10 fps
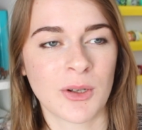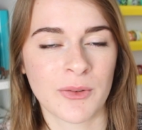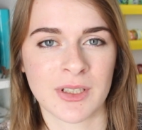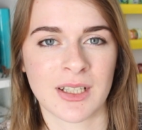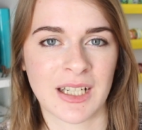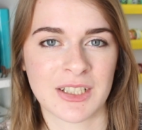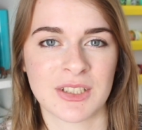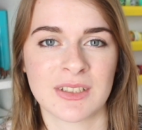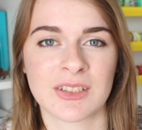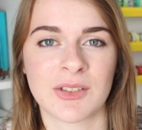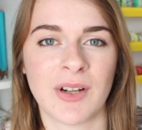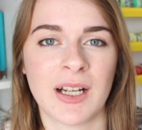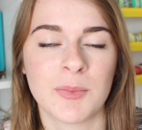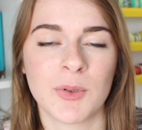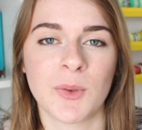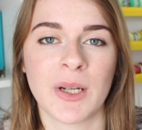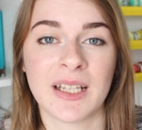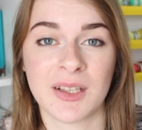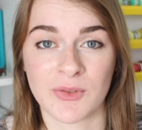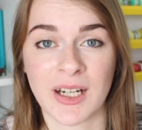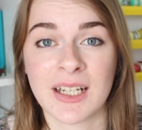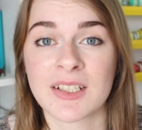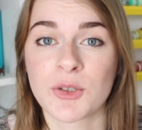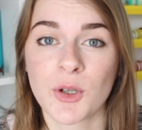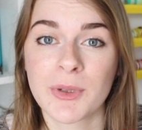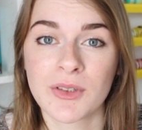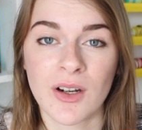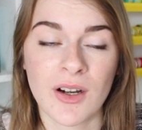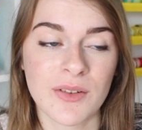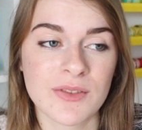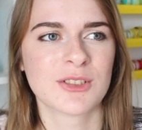a lot of the collections that are available in the range and Hobbycraft.